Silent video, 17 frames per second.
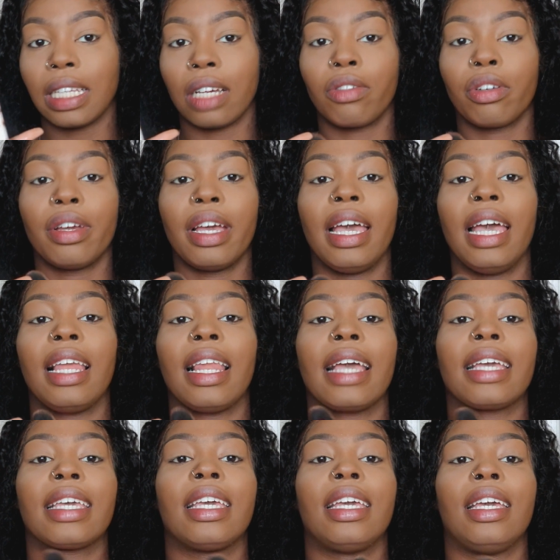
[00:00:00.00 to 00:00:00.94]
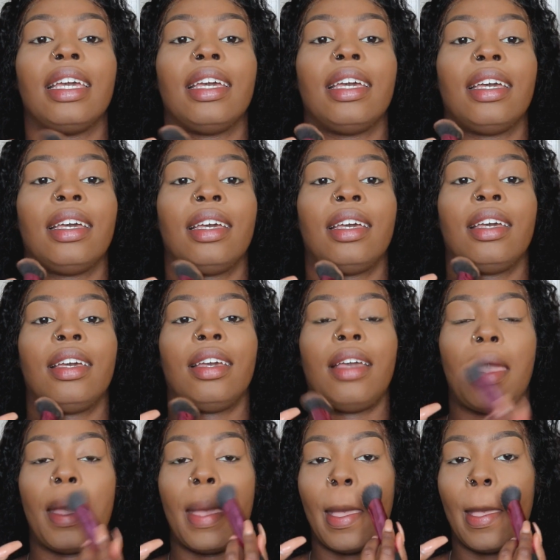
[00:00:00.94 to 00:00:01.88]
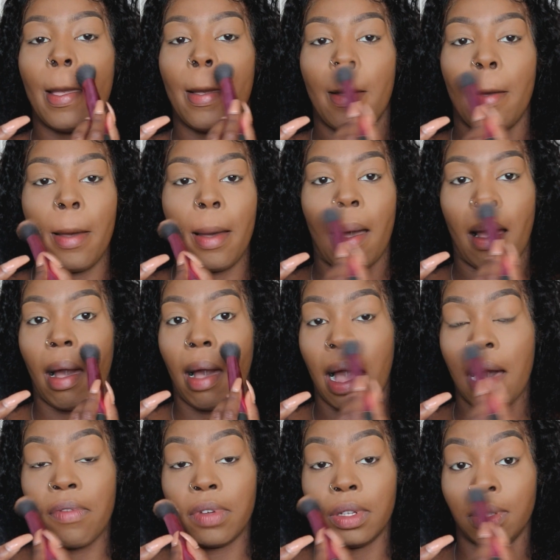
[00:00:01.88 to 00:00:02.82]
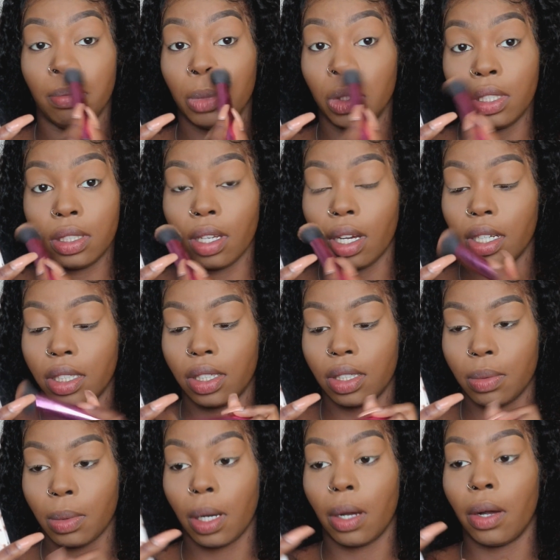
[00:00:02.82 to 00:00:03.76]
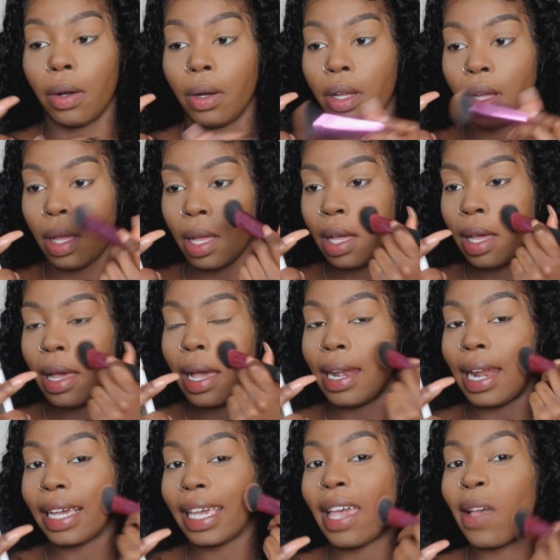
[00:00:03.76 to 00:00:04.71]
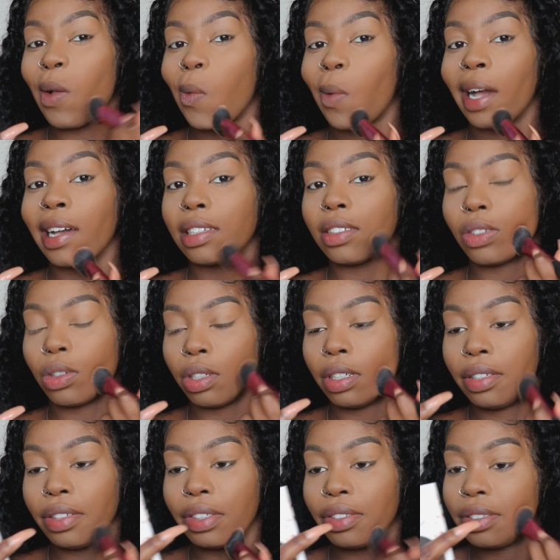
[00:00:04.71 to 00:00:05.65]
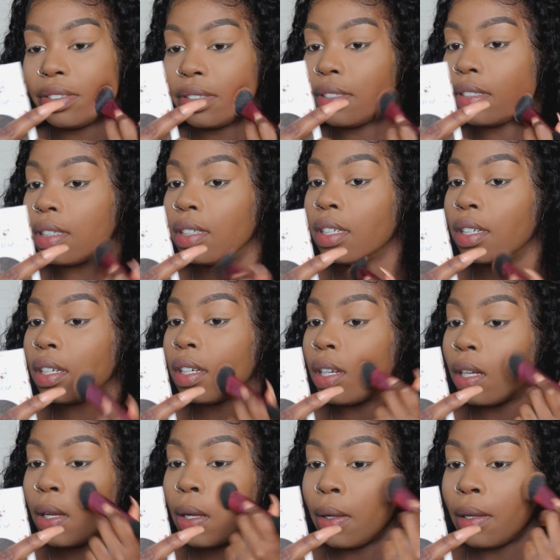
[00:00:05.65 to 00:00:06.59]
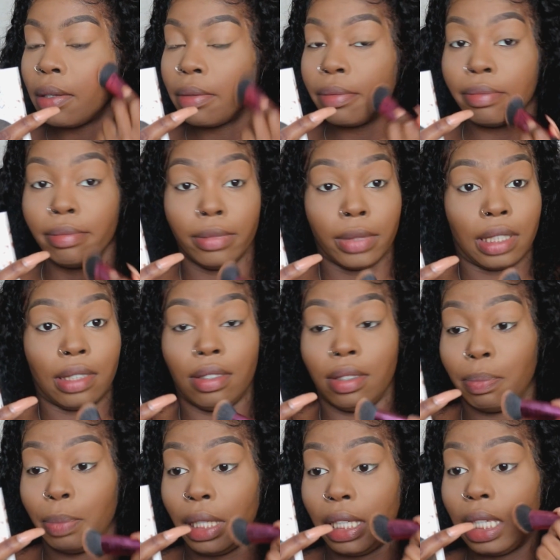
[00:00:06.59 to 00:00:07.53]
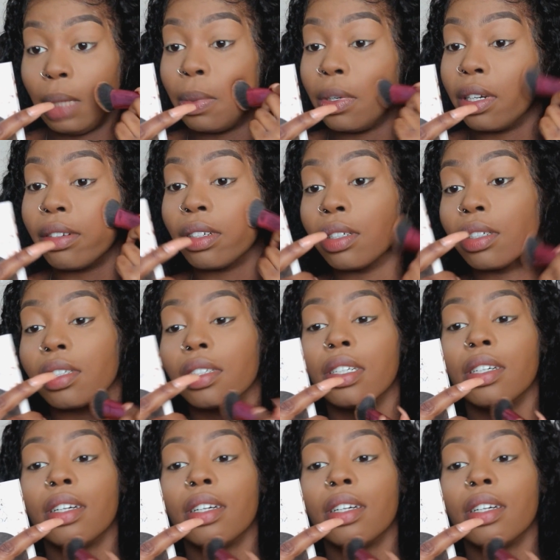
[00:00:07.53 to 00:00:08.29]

I grow hair like here. I have a moustache as well, and I get it waxed off. Just keeping it real.